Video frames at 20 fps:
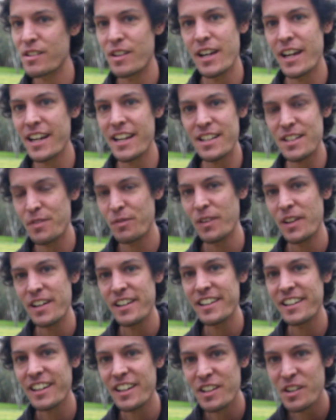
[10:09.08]
It's
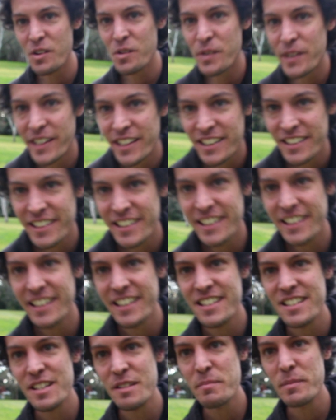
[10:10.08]
flying annoyingly
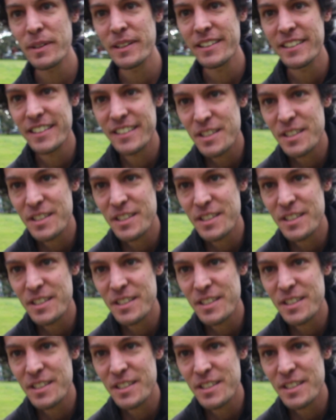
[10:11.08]
similar